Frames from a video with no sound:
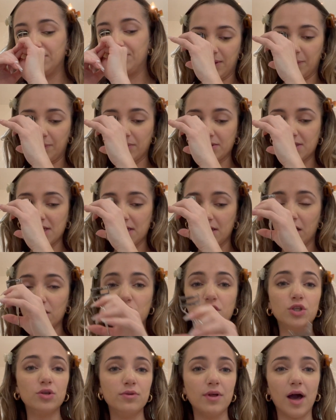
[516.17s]
People say not
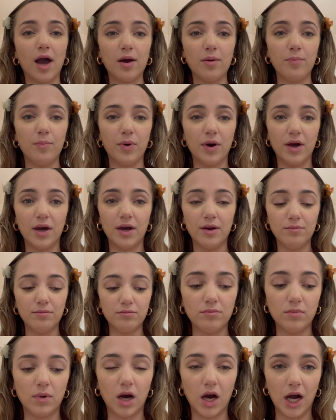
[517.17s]
to do that,
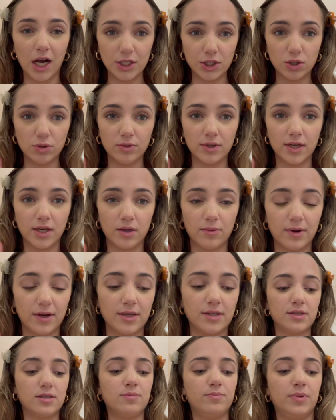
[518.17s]
but I do it
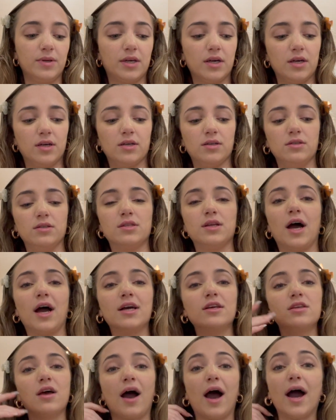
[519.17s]
anyways because
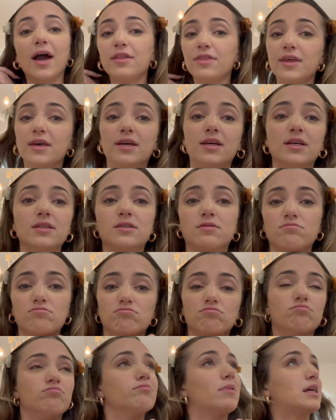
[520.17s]
I think it
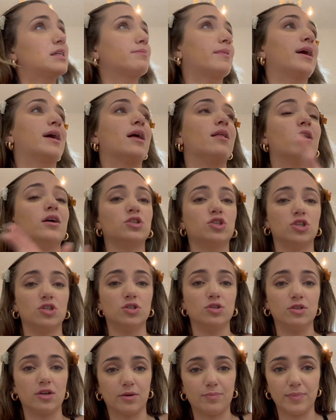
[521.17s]
makes my
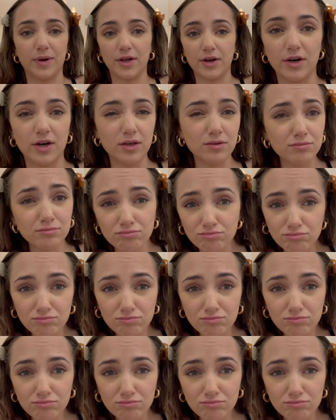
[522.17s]
eyelashes look better.